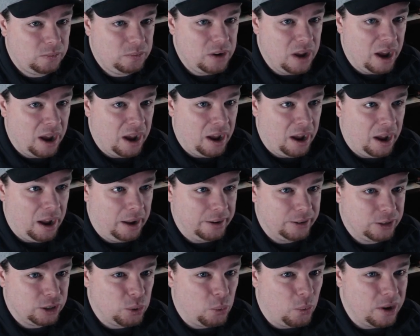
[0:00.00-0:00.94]

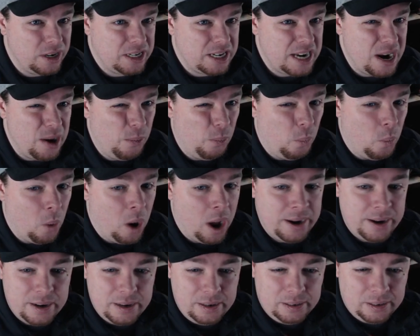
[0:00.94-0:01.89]

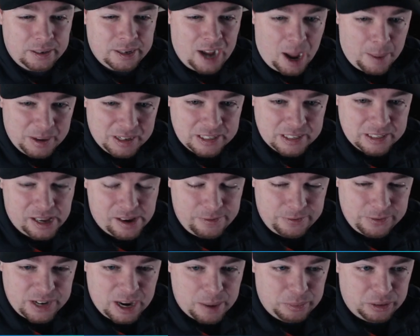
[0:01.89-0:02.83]
21 comics
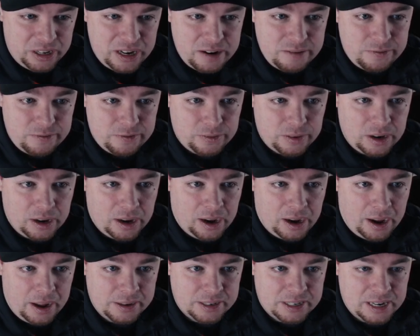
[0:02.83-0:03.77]
left, I believe,
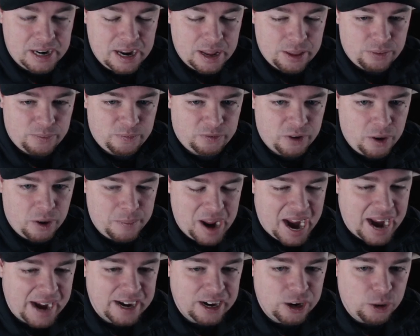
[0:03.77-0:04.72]
to get from
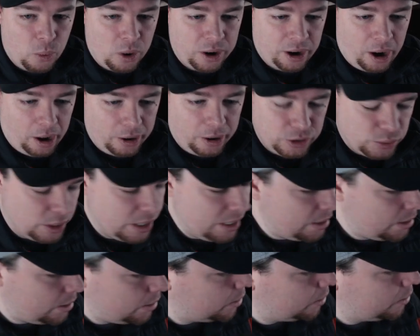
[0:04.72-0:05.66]
80 to
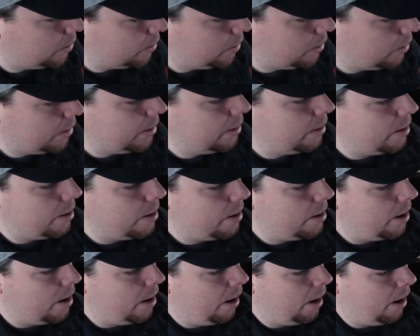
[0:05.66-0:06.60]
100.
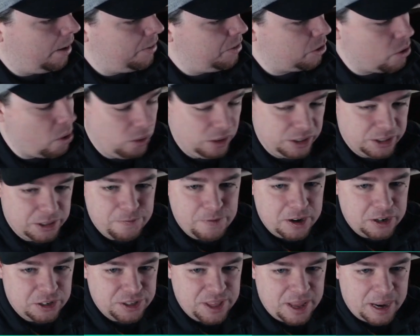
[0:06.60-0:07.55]
The goal is to
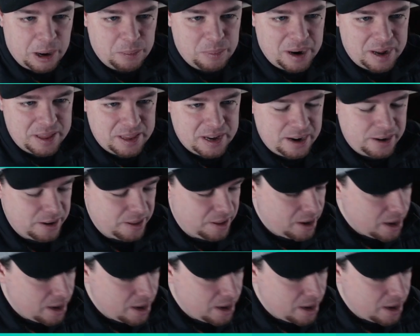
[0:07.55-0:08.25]
finish that out by the end of